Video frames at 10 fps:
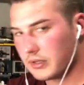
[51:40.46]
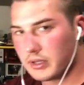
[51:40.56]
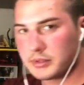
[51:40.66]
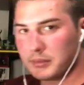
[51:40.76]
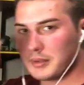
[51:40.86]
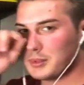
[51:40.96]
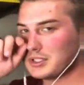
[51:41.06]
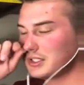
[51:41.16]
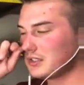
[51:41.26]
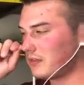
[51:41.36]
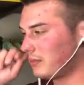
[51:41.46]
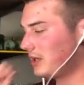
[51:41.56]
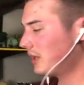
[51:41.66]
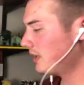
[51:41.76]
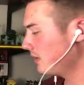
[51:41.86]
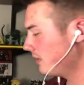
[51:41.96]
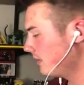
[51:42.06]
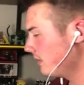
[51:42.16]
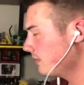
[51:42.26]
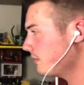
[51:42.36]
some images for my
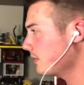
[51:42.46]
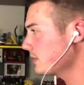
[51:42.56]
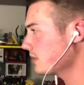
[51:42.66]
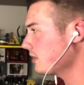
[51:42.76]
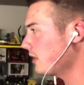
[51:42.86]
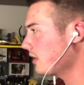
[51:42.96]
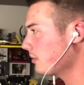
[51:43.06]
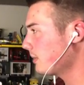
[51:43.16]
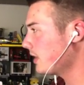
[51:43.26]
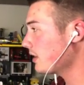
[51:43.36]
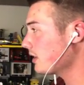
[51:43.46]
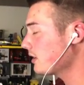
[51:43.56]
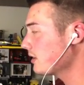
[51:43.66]
first lug mock.